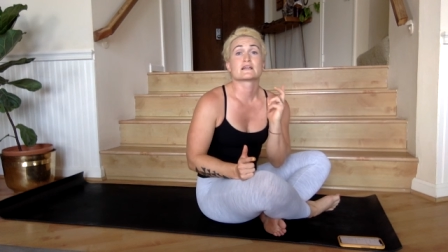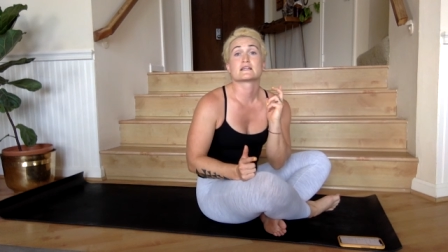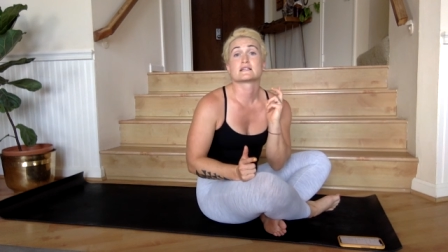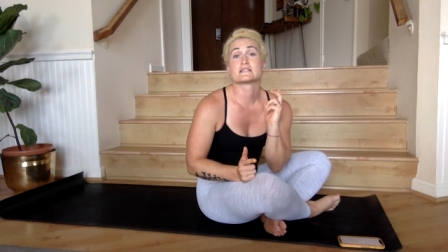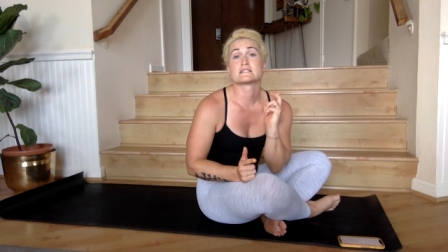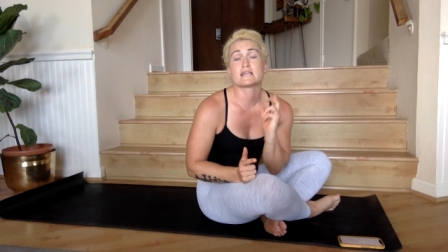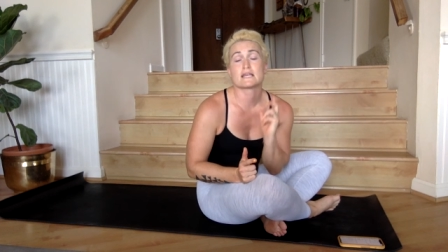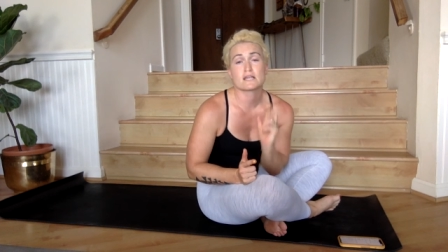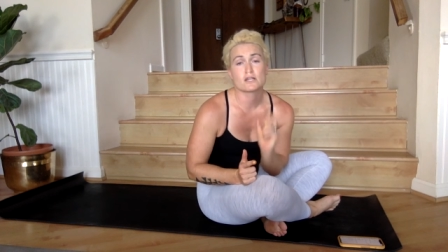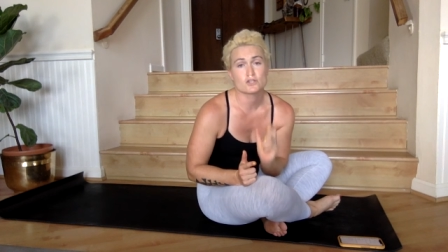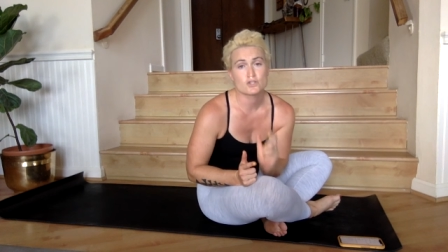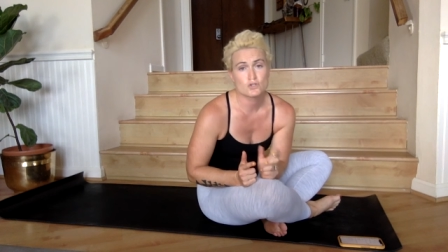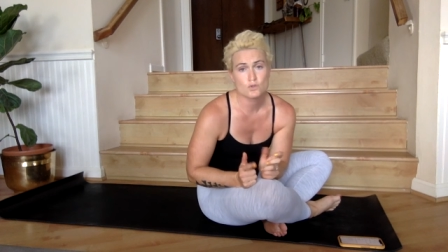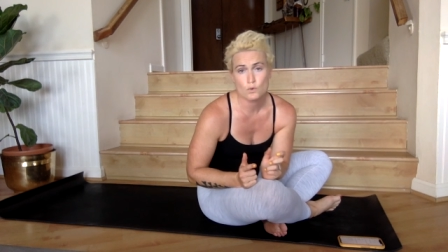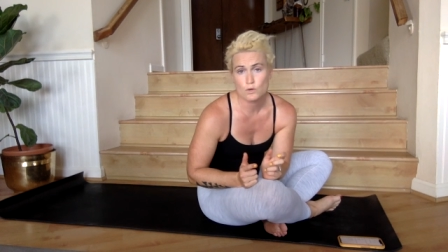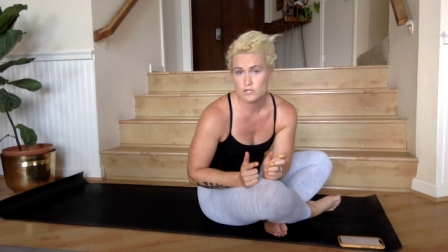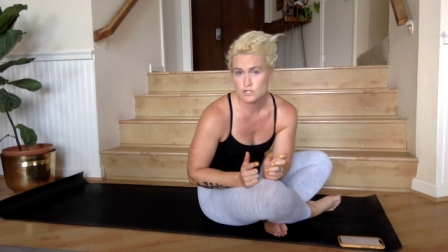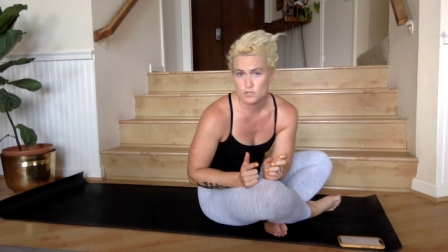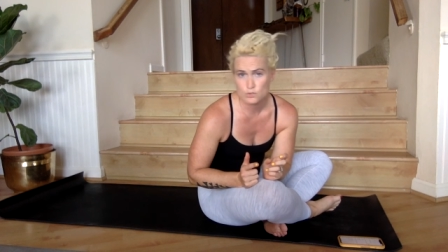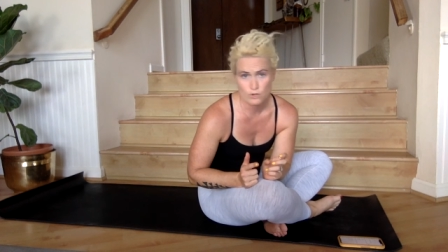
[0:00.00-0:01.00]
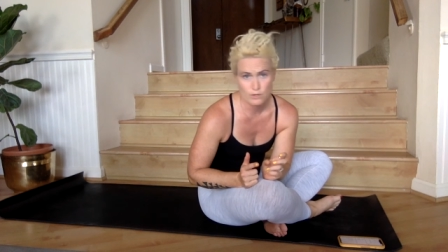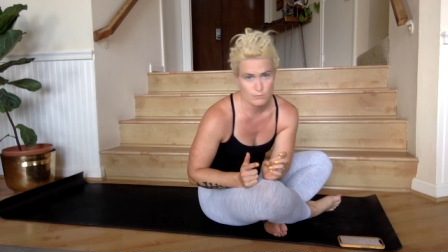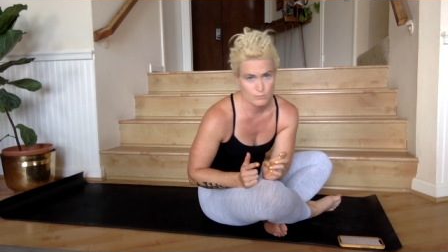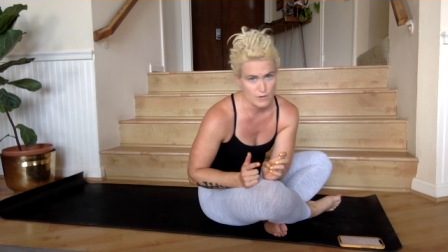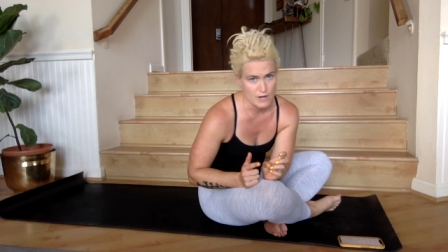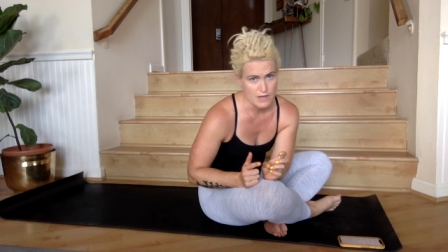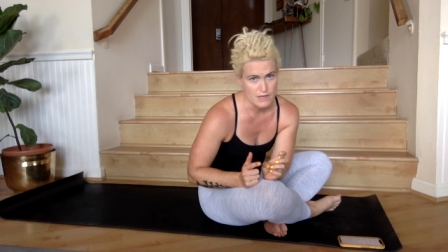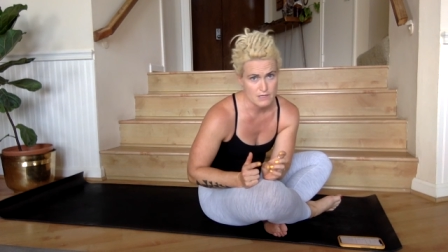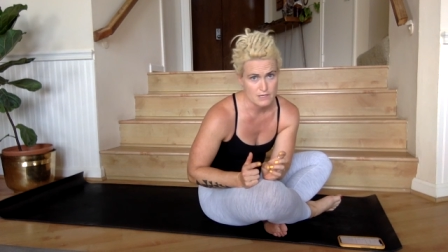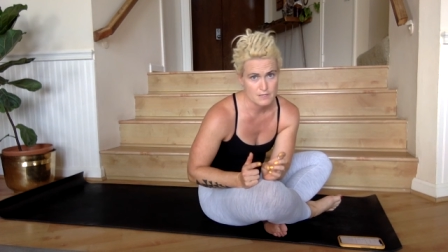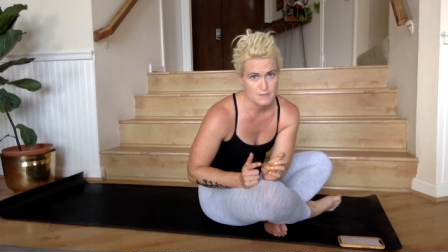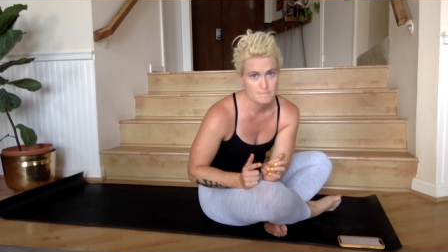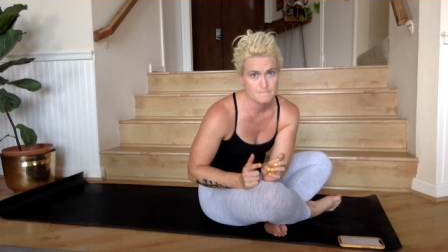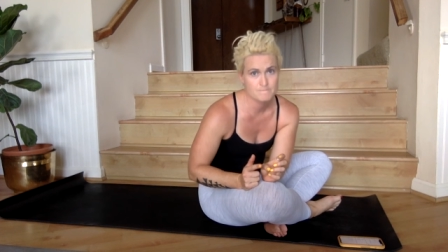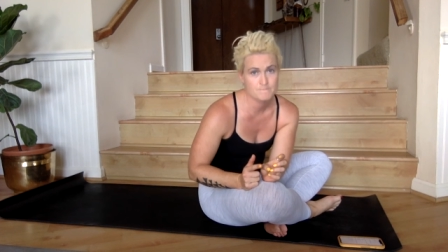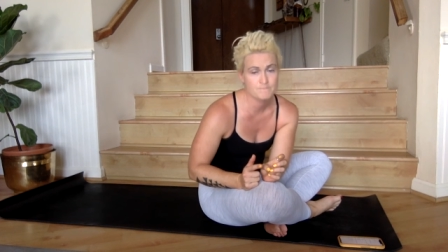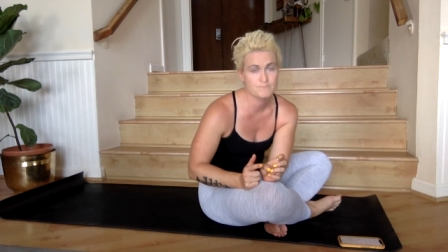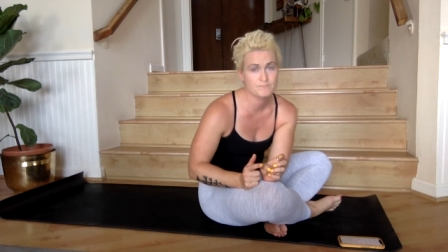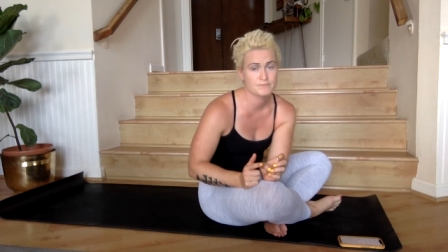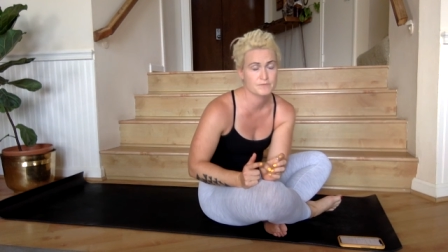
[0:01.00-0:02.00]
And then we're going to take a short
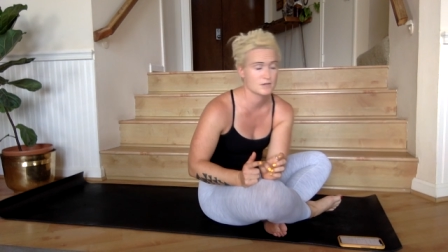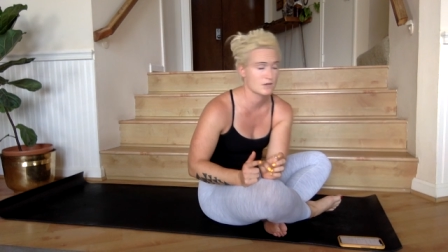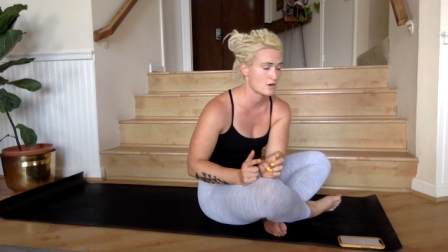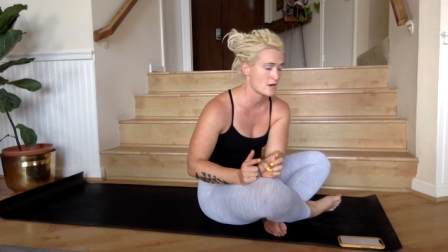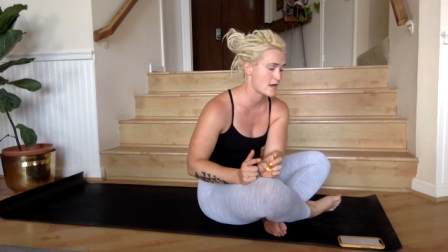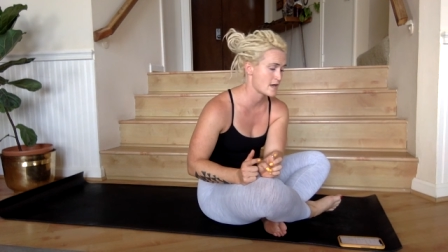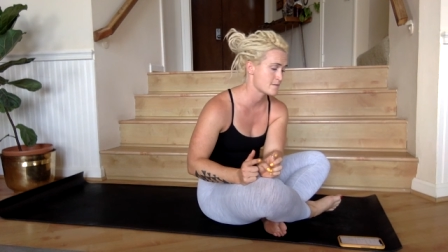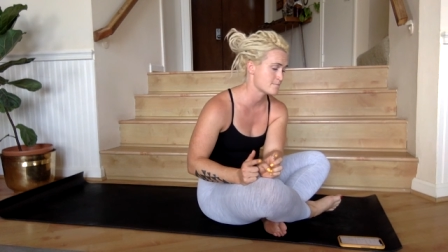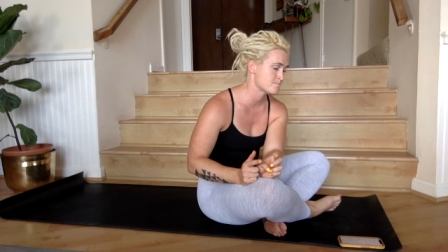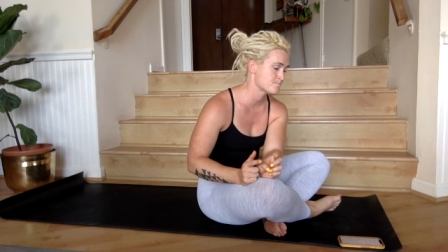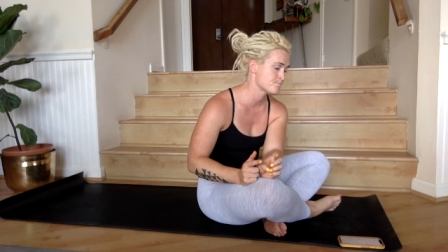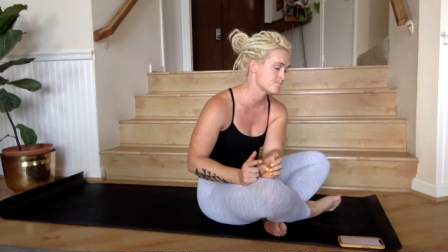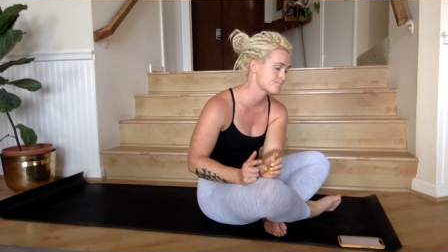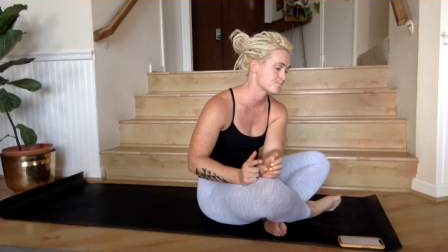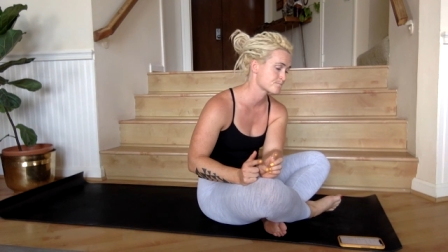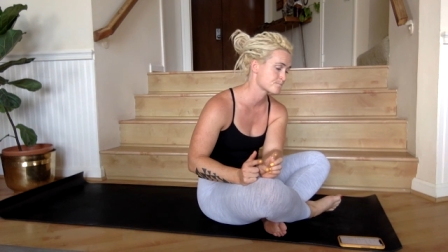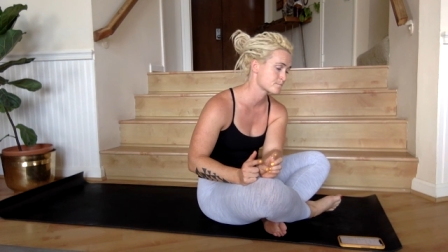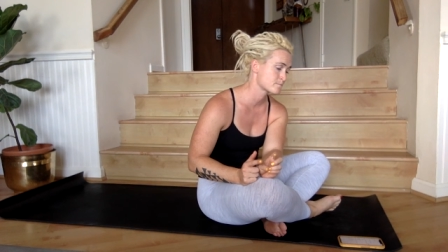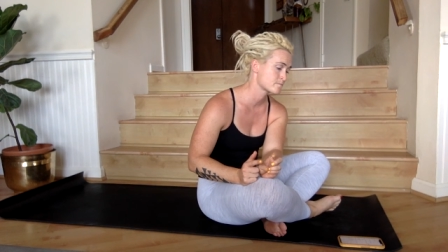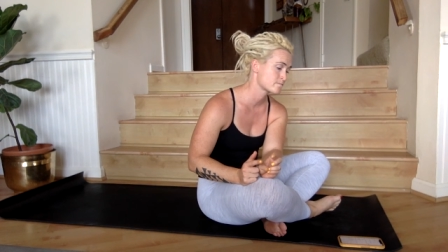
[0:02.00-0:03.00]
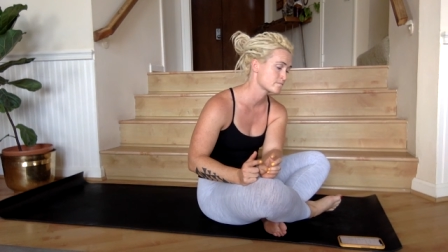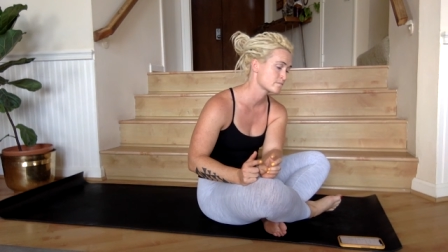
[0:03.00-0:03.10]
break, all right?